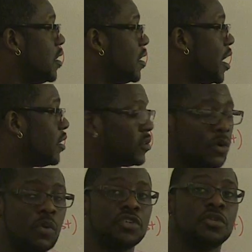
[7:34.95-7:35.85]
Now, of
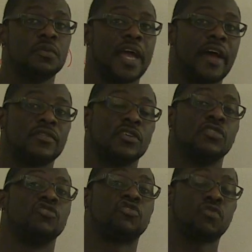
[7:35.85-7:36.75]
course, you would have to
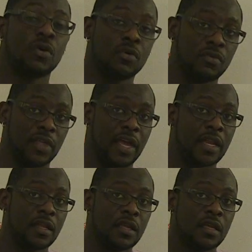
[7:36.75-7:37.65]
control
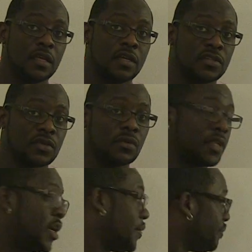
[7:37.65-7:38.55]
that so
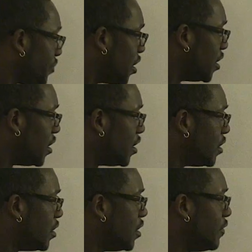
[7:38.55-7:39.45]
that
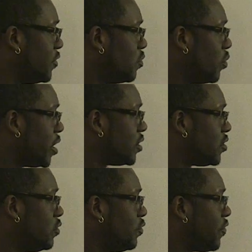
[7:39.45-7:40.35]
if you went
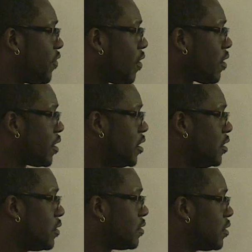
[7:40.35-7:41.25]
too far
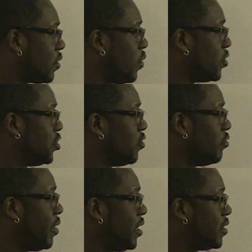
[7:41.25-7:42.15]
here, of course, you'll
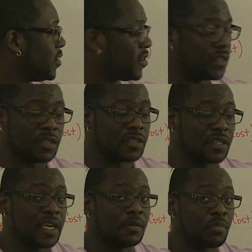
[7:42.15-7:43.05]
meet the
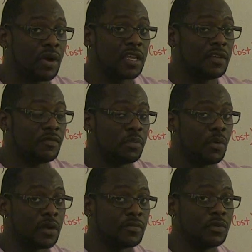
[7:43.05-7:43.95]
second break-even
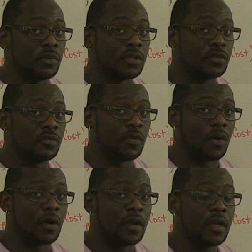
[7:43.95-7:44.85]
point if you went too
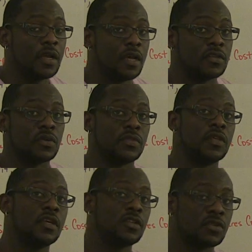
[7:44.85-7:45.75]
far. And so
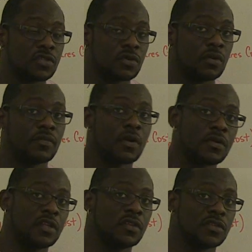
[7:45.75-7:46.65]
then you're sort of
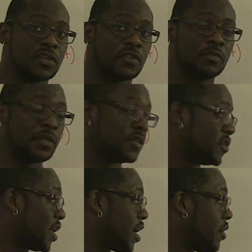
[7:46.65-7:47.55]
hurting yourself because
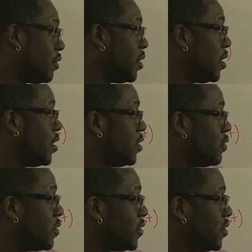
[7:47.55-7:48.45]
now
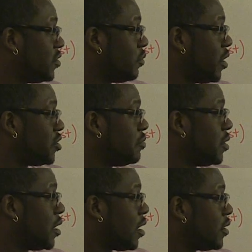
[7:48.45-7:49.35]
you're in a situation
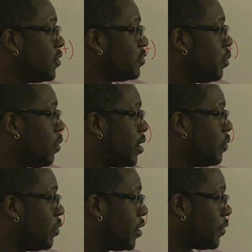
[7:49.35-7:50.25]
beyond this point
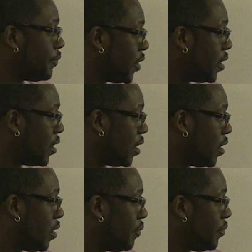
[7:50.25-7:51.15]
where
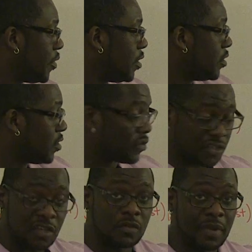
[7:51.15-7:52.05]
you're
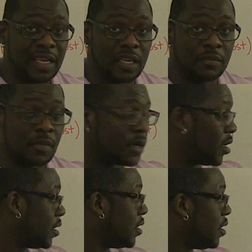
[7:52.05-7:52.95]
still making
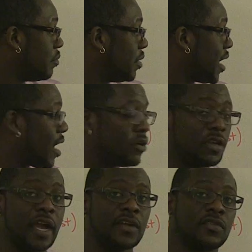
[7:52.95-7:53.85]
money, but now
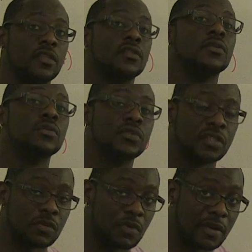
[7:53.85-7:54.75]
you're actually
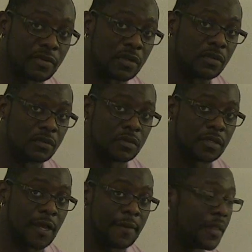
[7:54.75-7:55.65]
losing revenue,
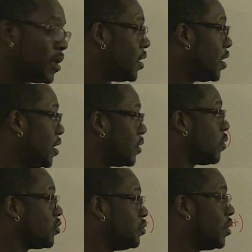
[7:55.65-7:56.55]
okay? And of
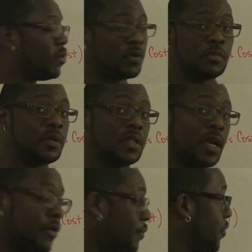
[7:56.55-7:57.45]
course, we don't want to be there.